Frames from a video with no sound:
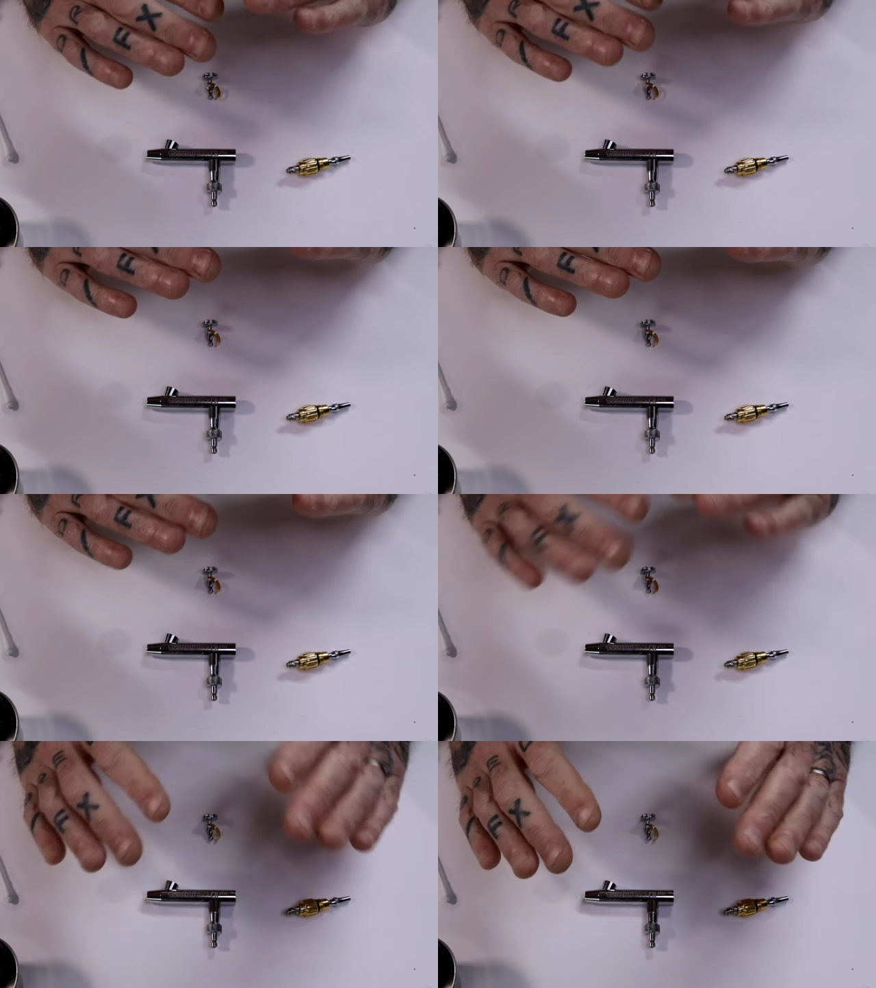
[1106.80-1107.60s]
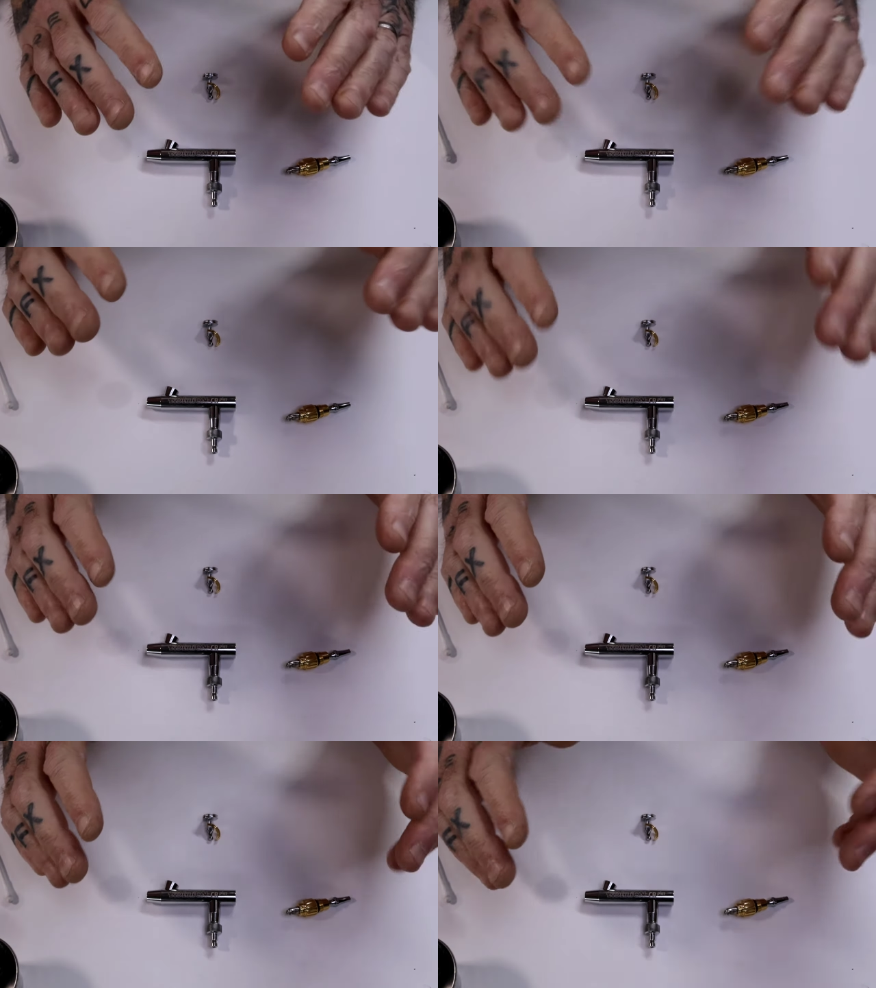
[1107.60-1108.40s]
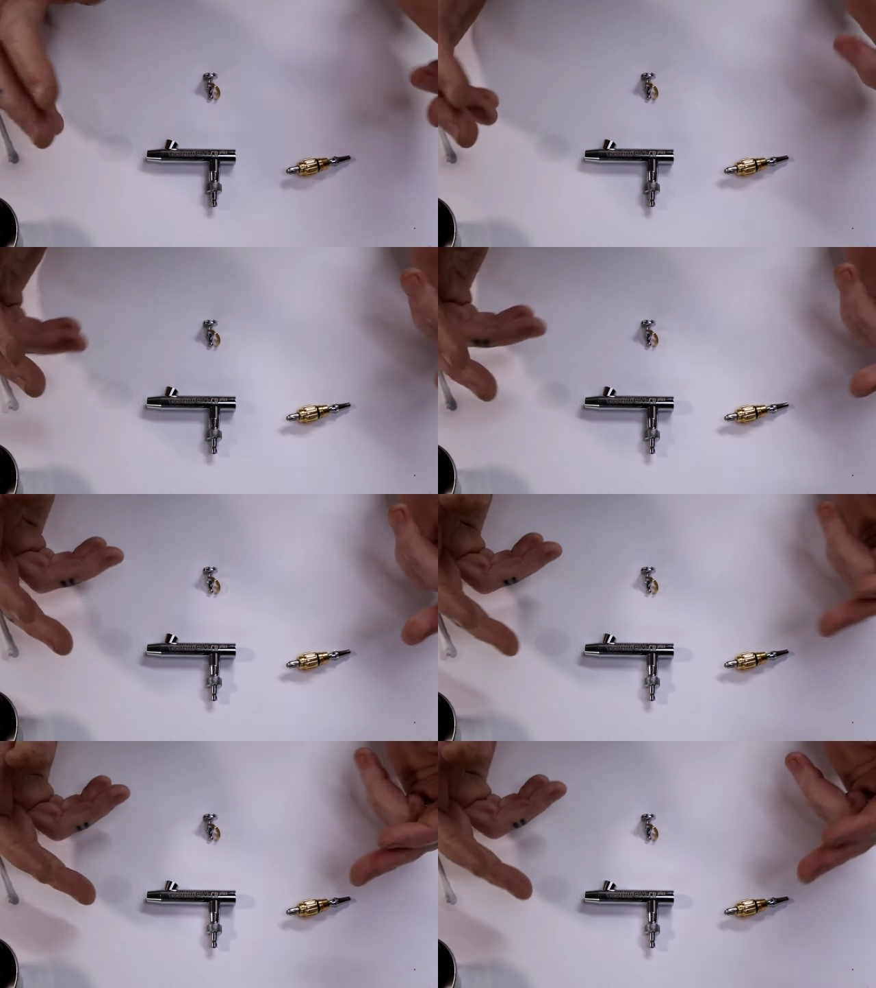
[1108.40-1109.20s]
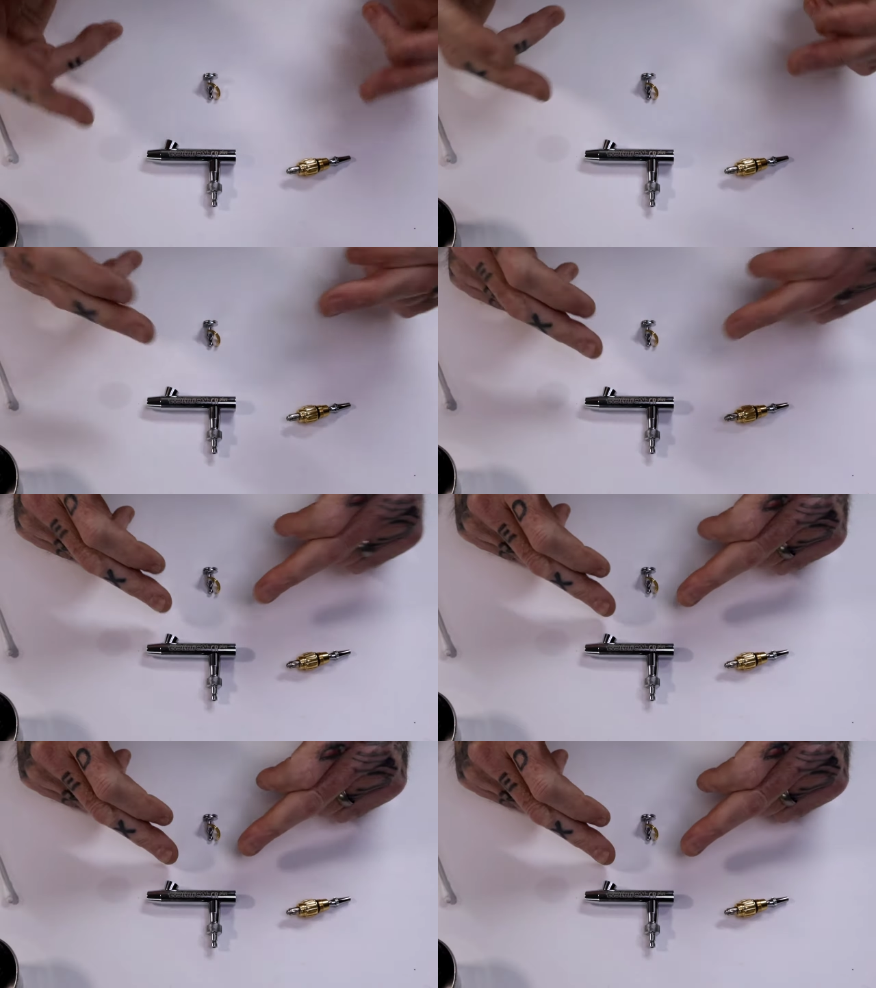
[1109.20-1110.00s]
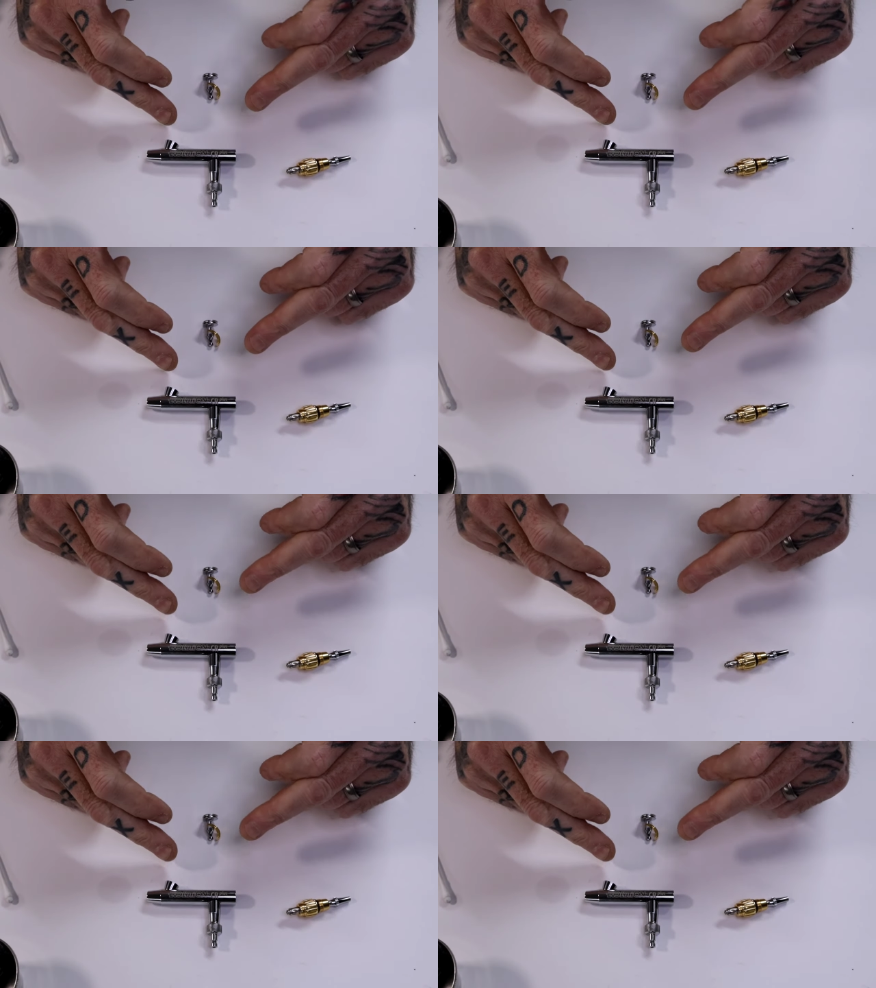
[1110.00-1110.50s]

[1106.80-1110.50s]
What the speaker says: Nobody's mouth can be seen.